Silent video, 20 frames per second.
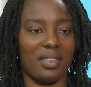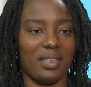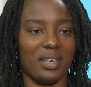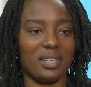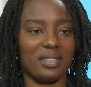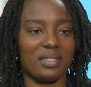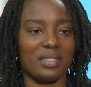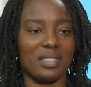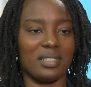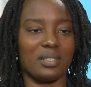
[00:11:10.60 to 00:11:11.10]

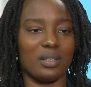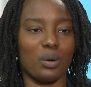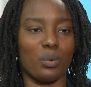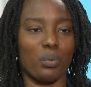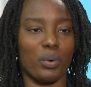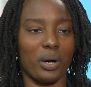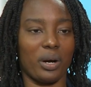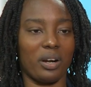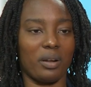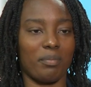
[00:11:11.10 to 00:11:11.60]
This is a
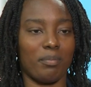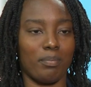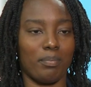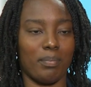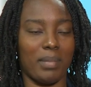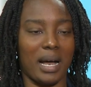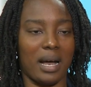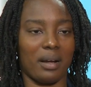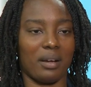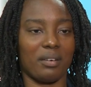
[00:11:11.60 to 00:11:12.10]
World
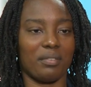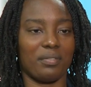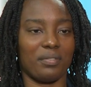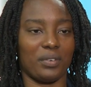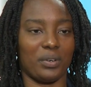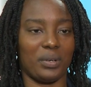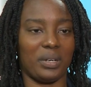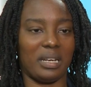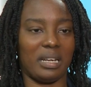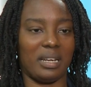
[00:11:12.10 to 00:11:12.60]

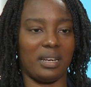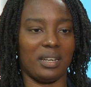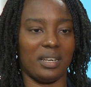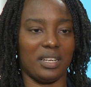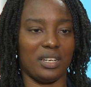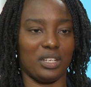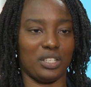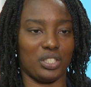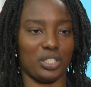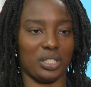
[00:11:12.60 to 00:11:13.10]
Bank-funded
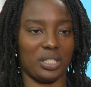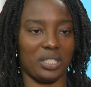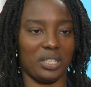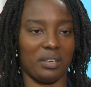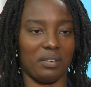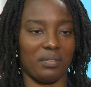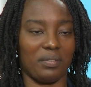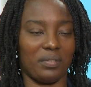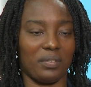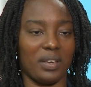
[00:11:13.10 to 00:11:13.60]

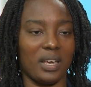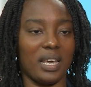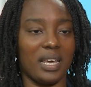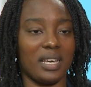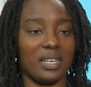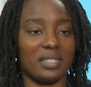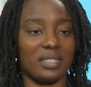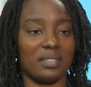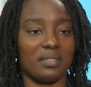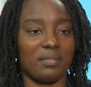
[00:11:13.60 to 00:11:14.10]
initiative.
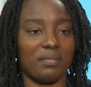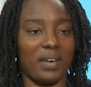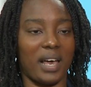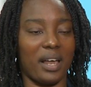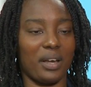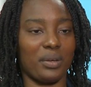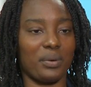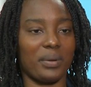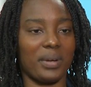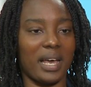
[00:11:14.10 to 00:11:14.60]
It is
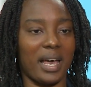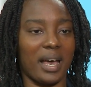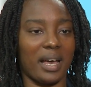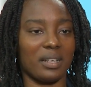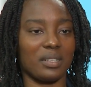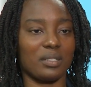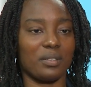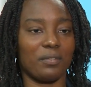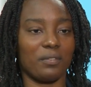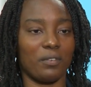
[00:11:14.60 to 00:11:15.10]
valued
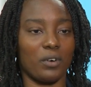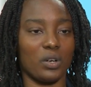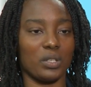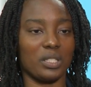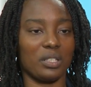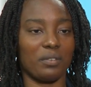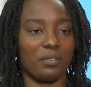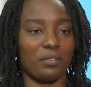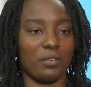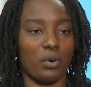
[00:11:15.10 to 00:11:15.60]
at
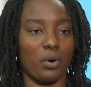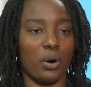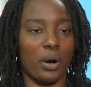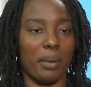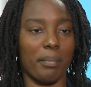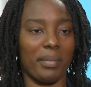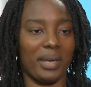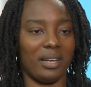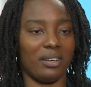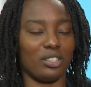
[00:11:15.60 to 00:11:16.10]

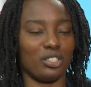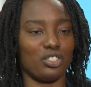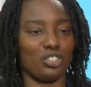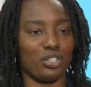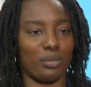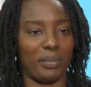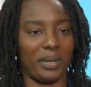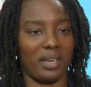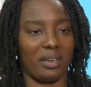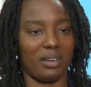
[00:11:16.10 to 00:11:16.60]
44 million
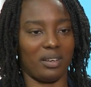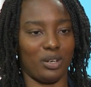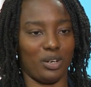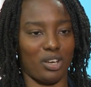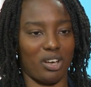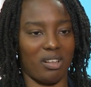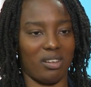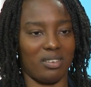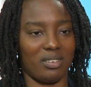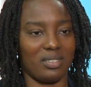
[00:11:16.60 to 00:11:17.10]
Jamaican
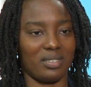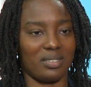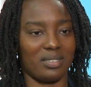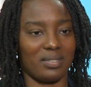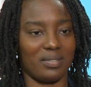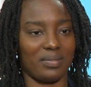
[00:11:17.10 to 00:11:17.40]
dollars.